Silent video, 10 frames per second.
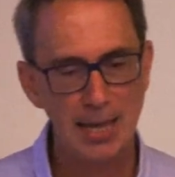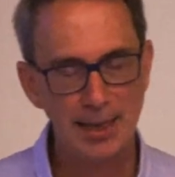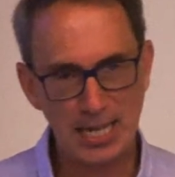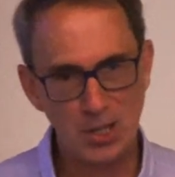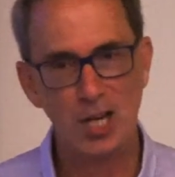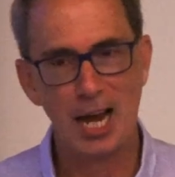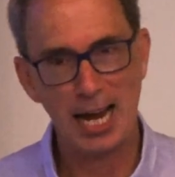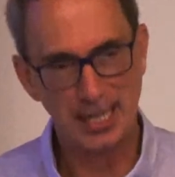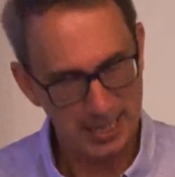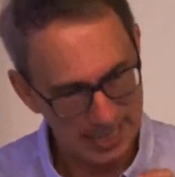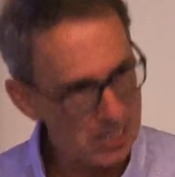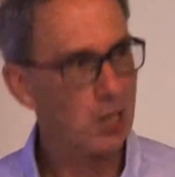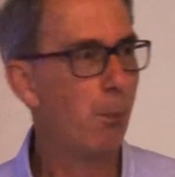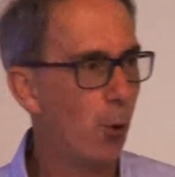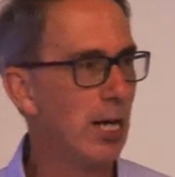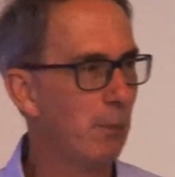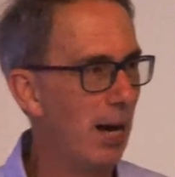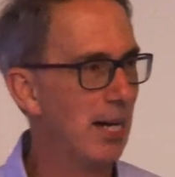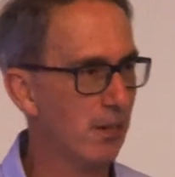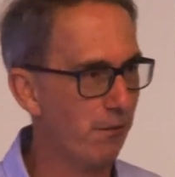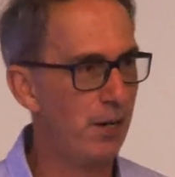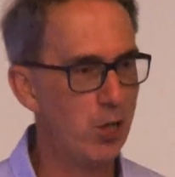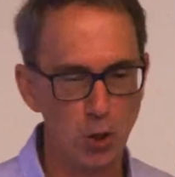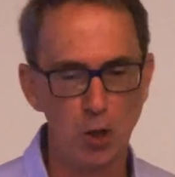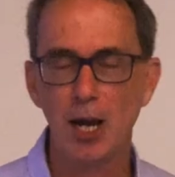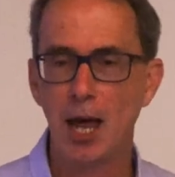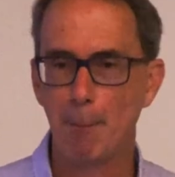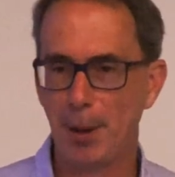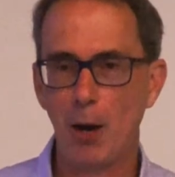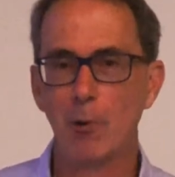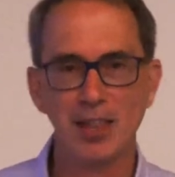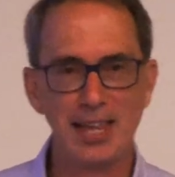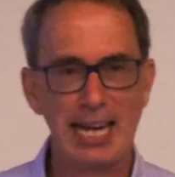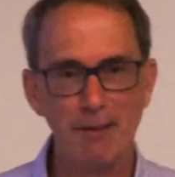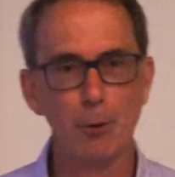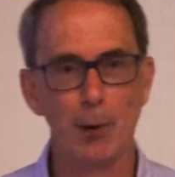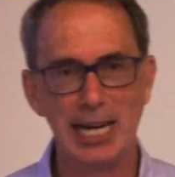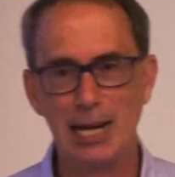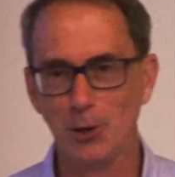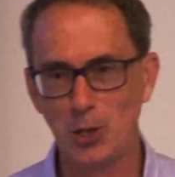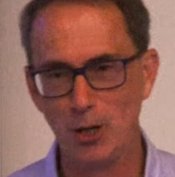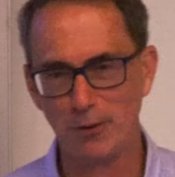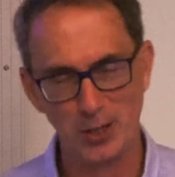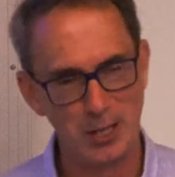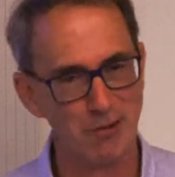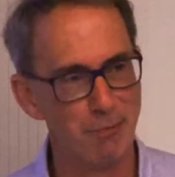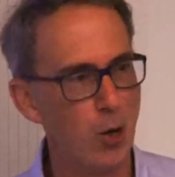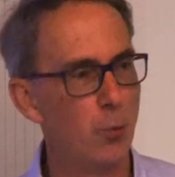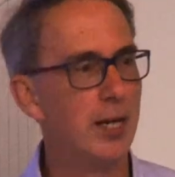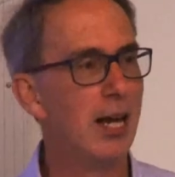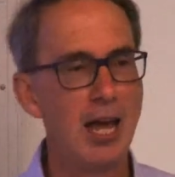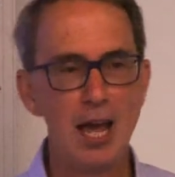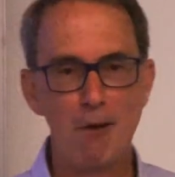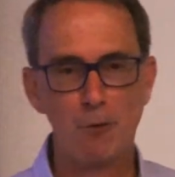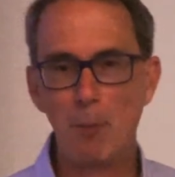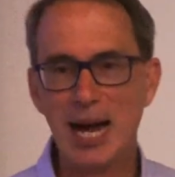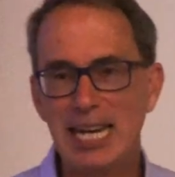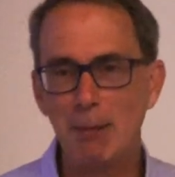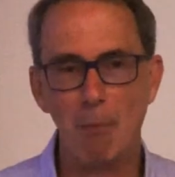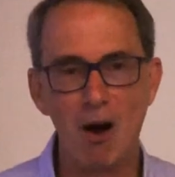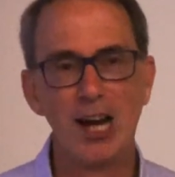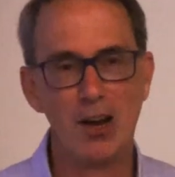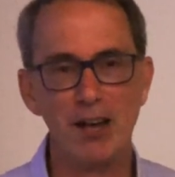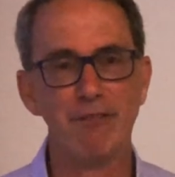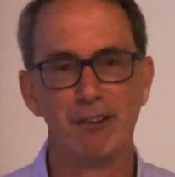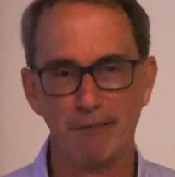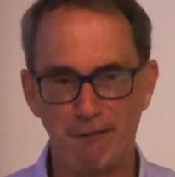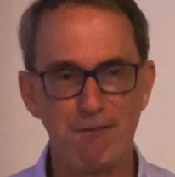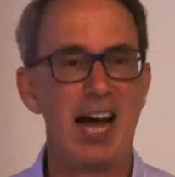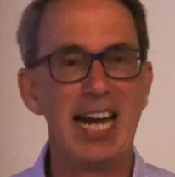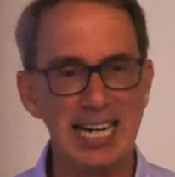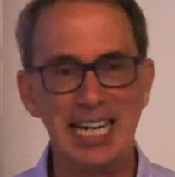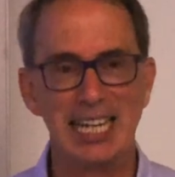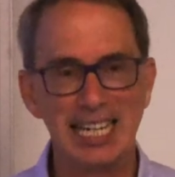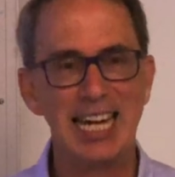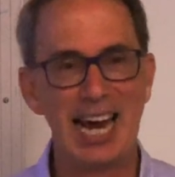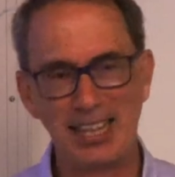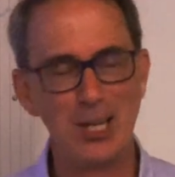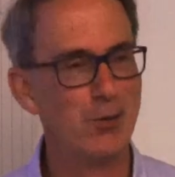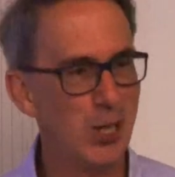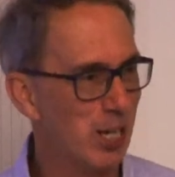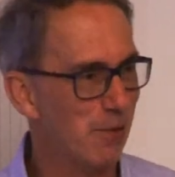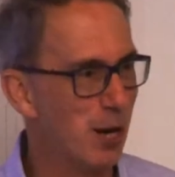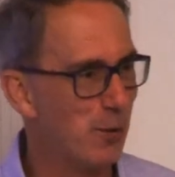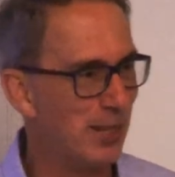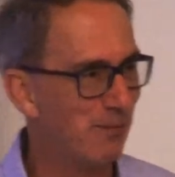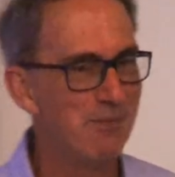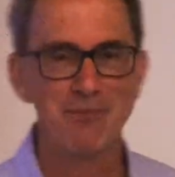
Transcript: That's a disappointing part to finish on, but I want to thank everyone here at the University of Melbourne for making my life fun at the University of Melbourne.